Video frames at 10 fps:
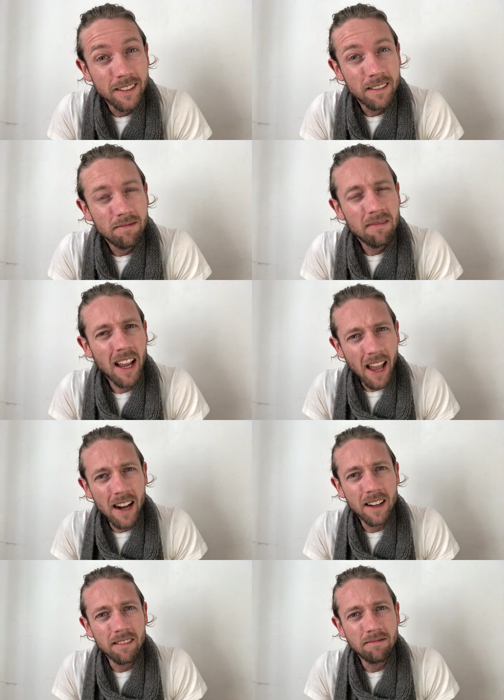I get
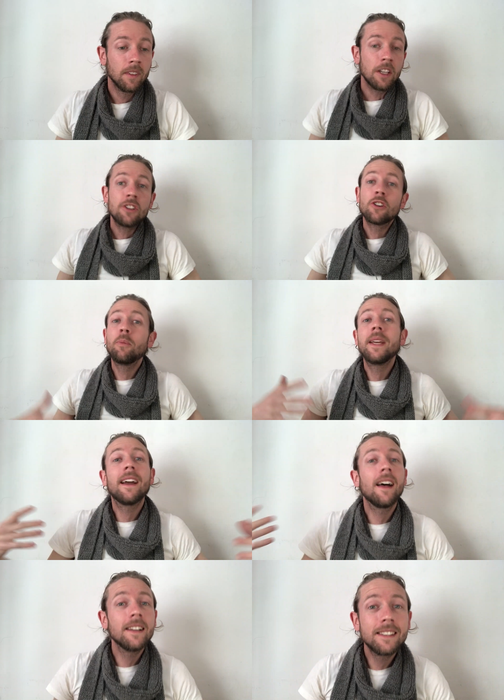it. So
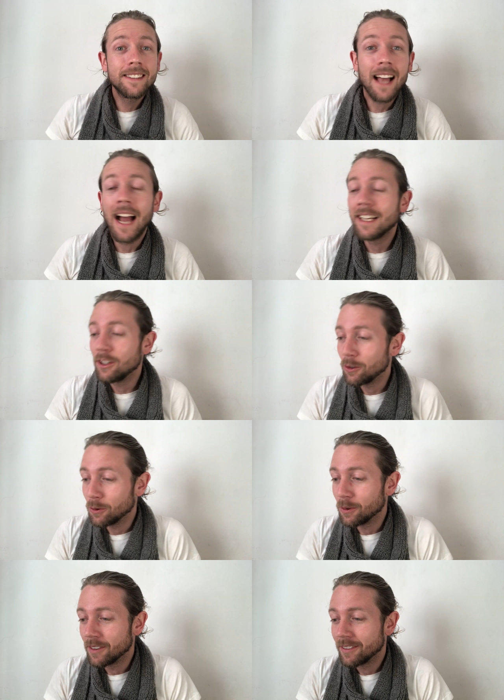because I knew